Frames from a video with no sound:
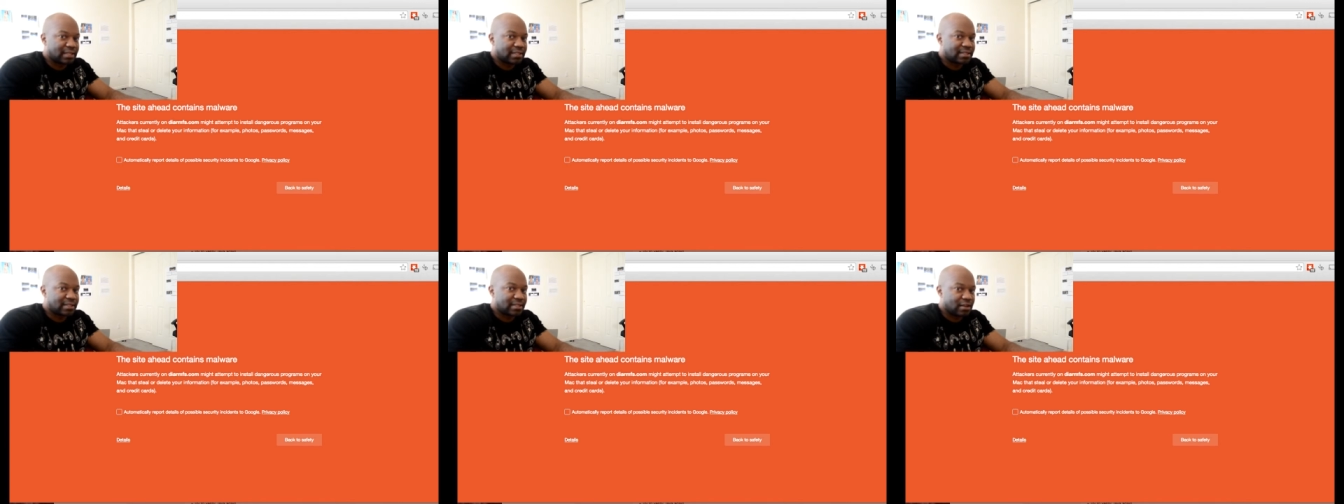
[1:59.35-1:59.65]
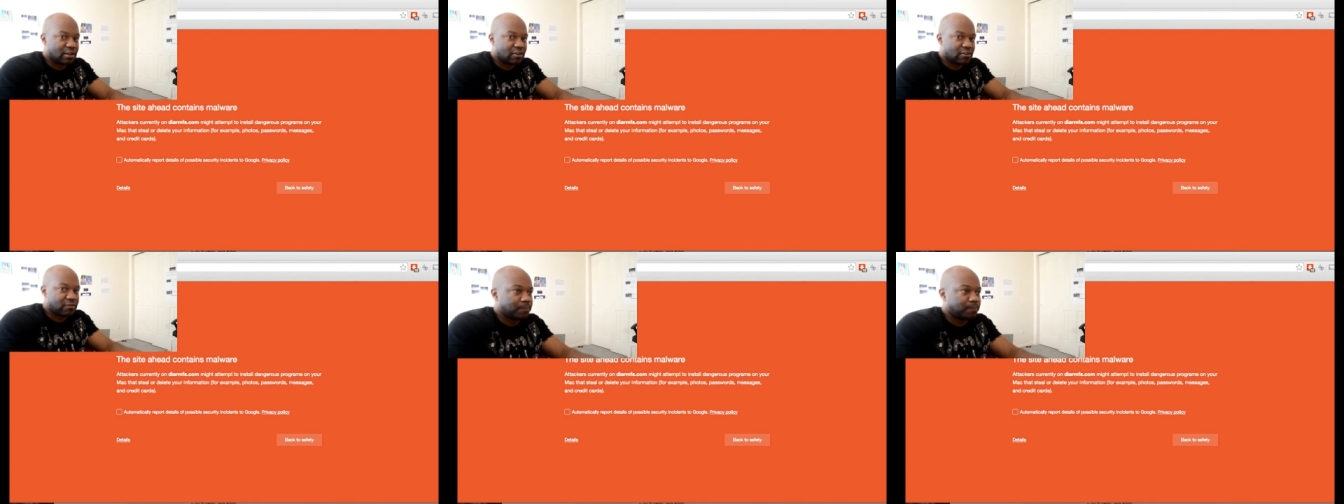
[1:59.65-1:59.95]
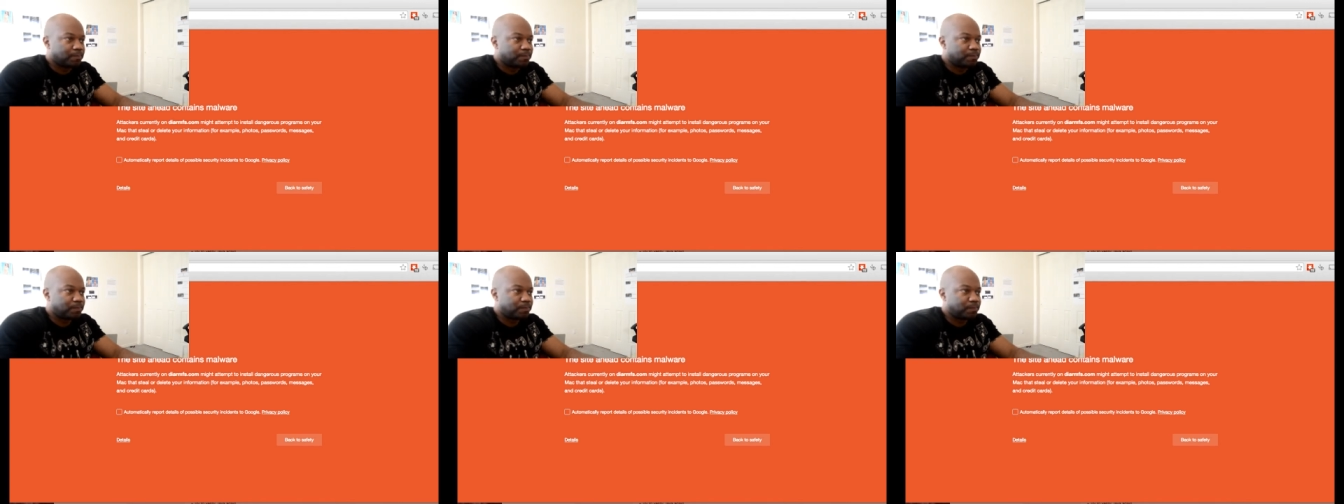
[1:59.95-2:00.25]

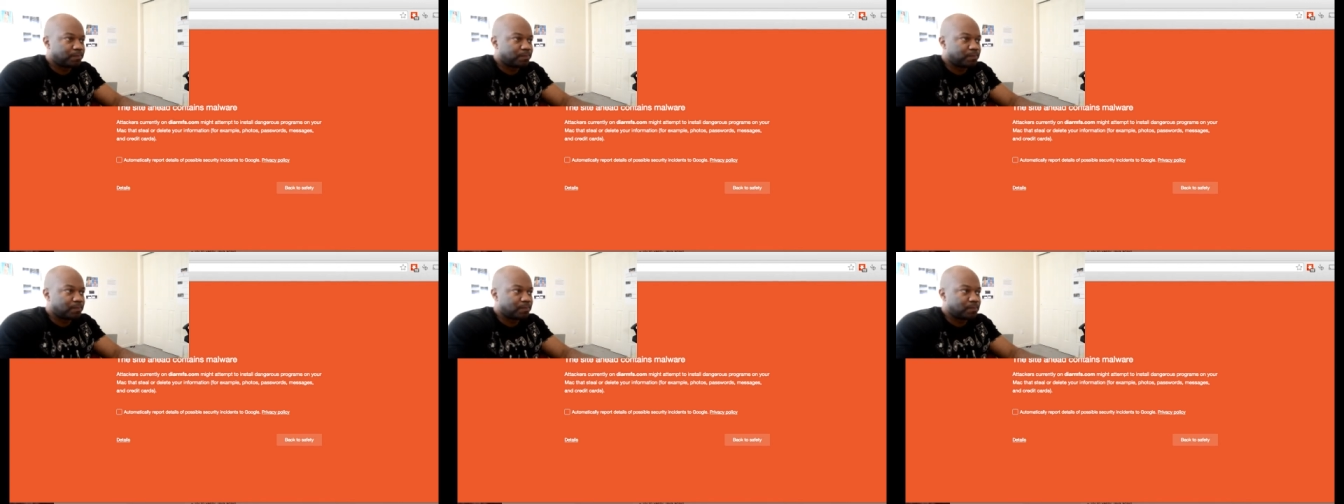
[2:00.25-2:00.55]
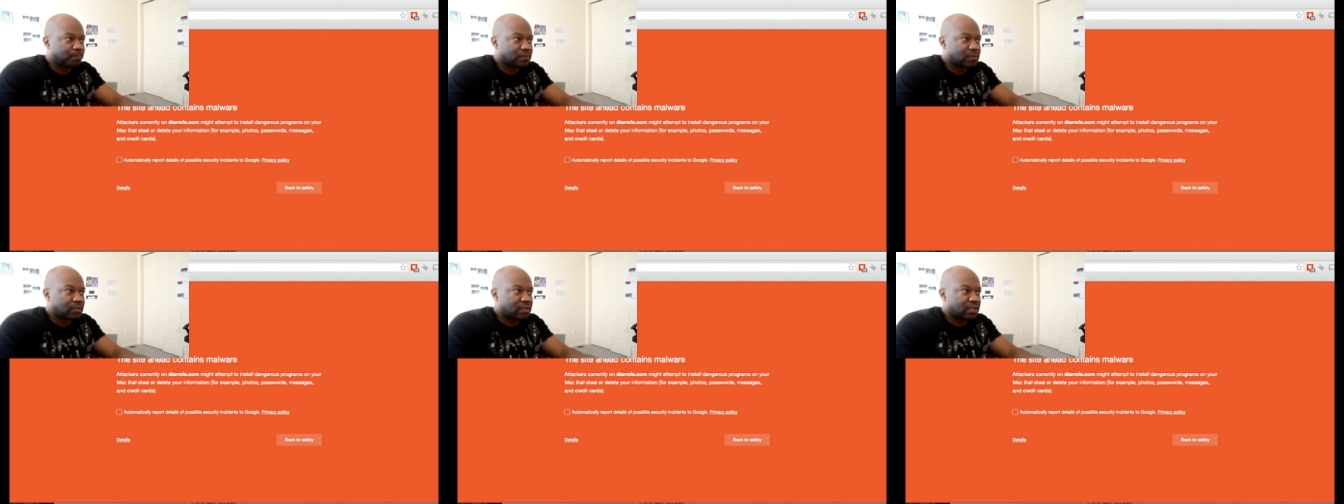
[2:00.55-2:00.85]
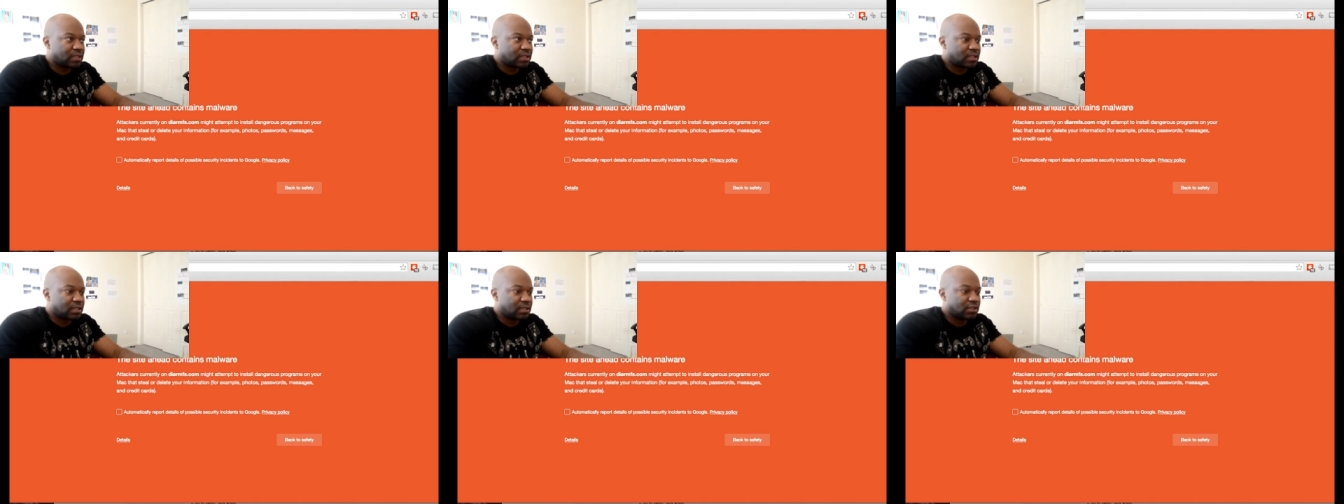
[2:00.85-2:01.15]
itself.
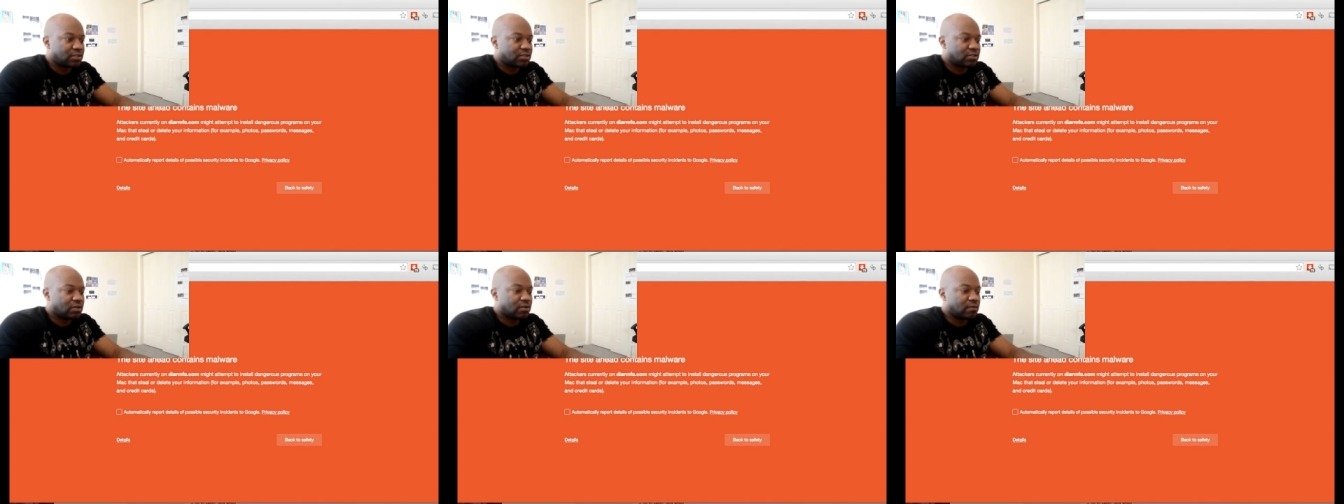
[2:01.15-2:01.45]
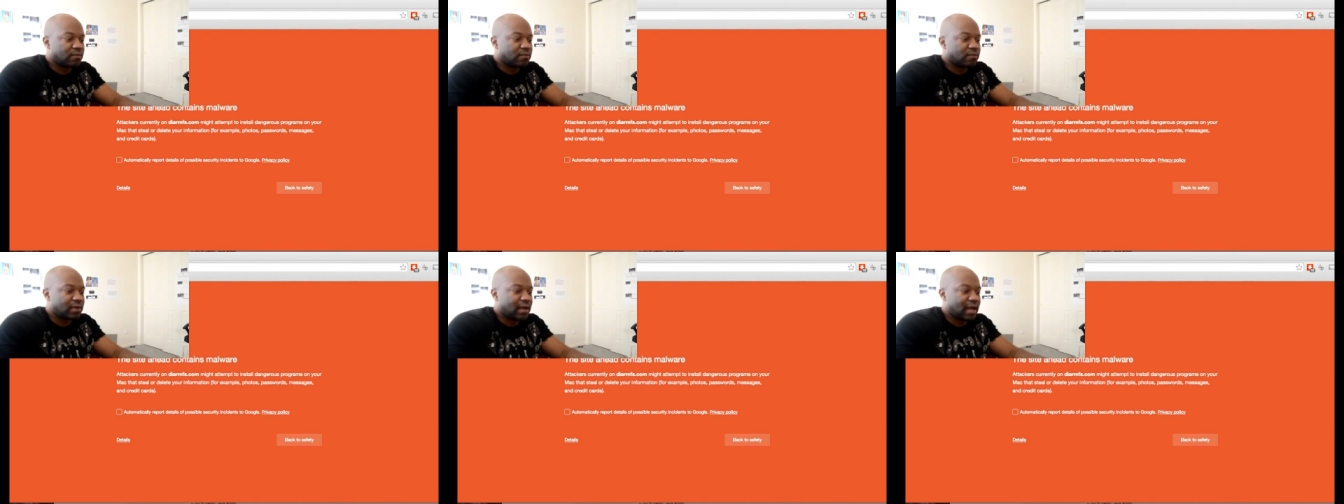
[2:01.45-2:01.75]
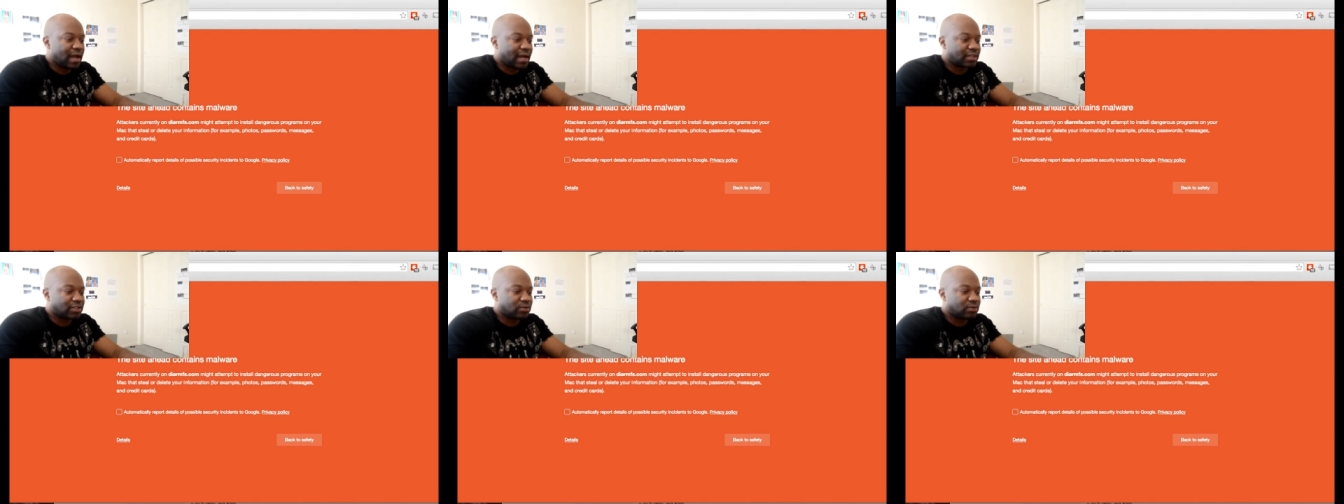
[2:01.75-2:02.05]
There's no
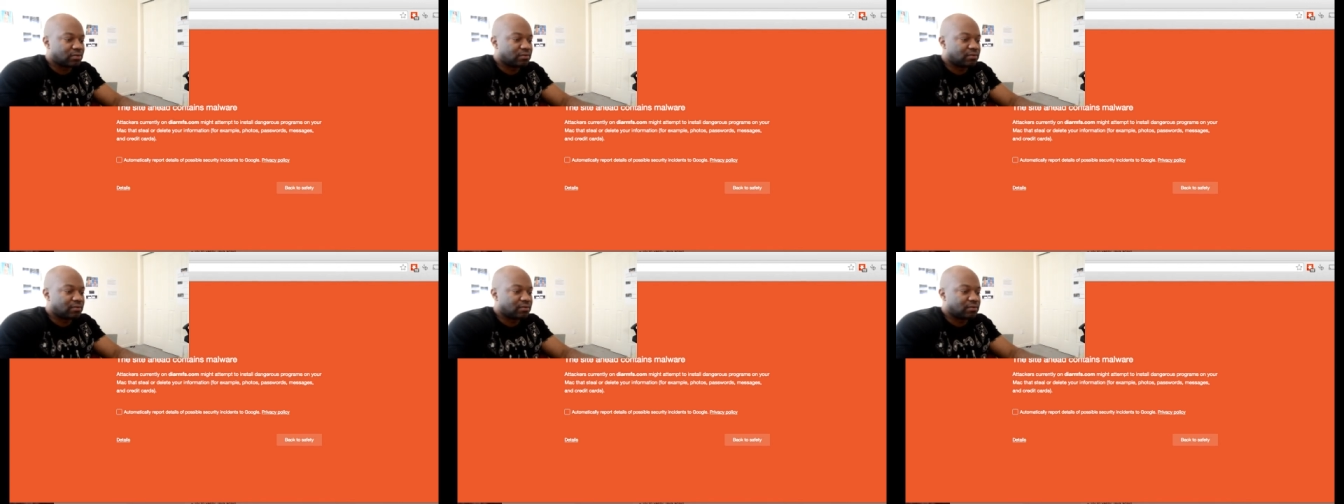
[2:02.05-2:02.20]
actual